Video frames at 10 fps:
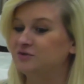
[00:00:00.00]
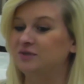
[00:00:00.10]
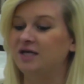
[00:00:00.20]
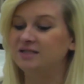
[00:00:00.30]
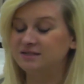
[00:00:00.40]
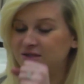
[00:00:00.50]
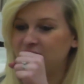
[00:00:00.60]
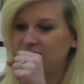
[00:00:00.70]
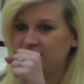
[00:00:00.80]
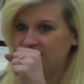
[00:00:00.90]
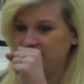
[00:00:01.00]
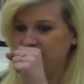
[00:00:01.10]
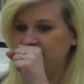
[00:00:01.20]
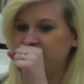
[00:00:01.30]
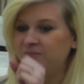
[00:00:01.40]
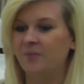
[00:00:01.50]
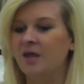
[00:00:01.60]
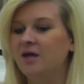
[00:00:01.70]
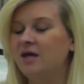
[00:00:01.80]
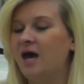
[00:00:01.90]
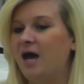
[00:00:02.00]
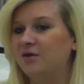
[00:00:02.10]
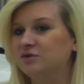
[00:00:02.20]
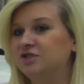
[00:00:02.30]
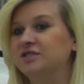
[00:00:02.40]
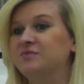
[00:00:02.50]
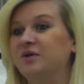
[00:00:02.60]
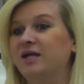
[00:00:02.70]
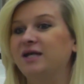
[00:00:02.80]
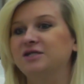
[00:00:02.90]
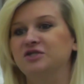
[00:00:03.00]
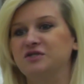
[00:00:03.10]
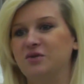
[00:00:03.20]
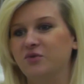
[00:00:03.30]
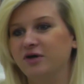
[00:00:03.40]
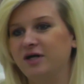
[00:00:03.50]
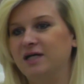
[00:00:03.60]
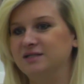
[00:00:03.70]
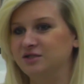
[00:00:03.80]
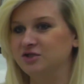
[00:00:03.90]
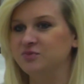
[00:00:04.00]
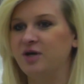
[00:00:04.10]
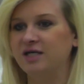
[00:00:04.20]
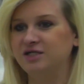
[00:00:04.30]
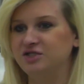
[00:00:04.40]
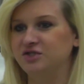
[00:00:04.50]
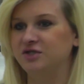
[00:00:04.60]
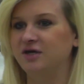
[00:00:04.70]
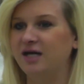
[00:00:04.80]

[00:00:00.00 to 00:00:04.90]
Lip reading: When I started, I was just planning just on working as a nurse practitioner.